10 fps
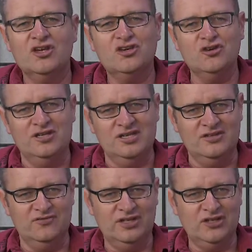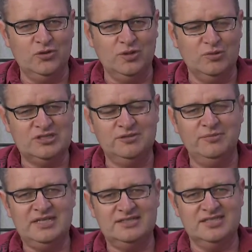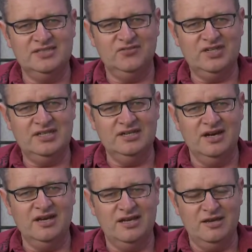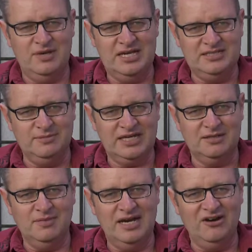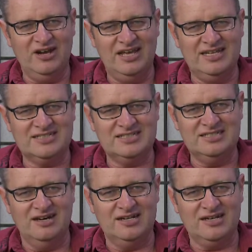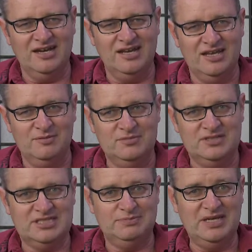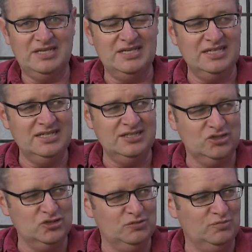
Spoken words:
Good evening, you are watching Bent TV. I am Andy McNamara and tonight I am speaking to